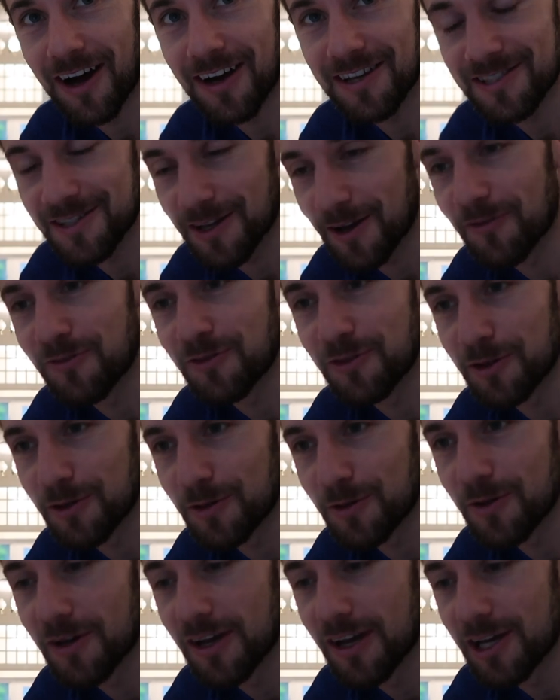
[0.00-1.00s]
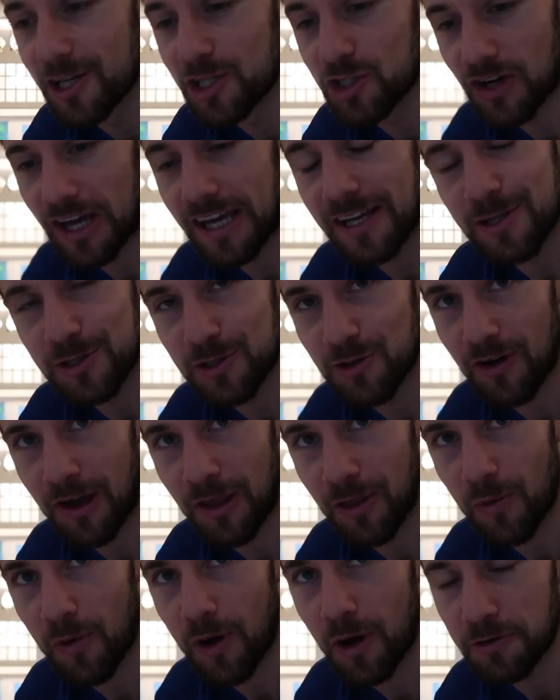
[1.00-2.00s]
asked a few trainers
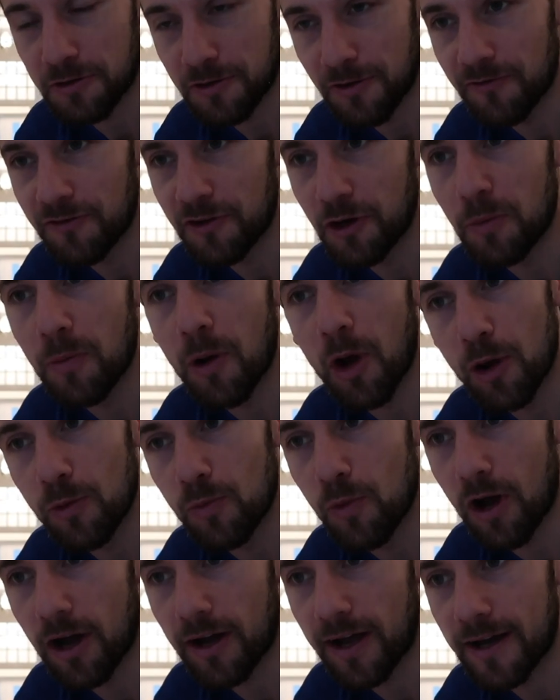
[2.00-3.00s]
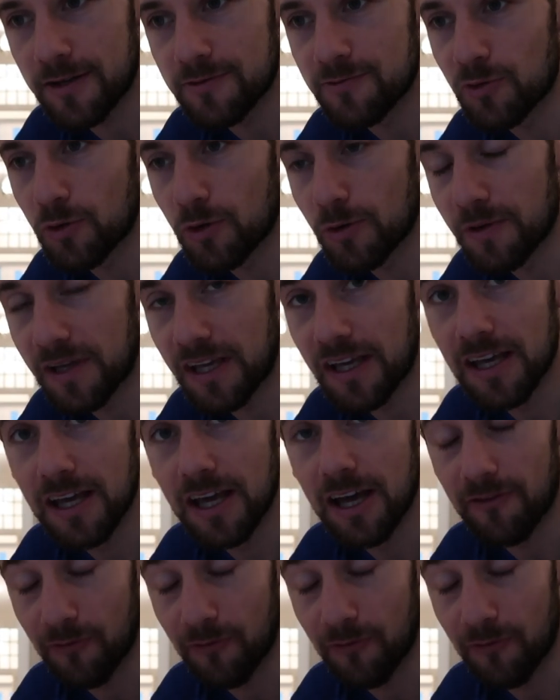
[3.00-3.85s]
around the world to film home workouts for me,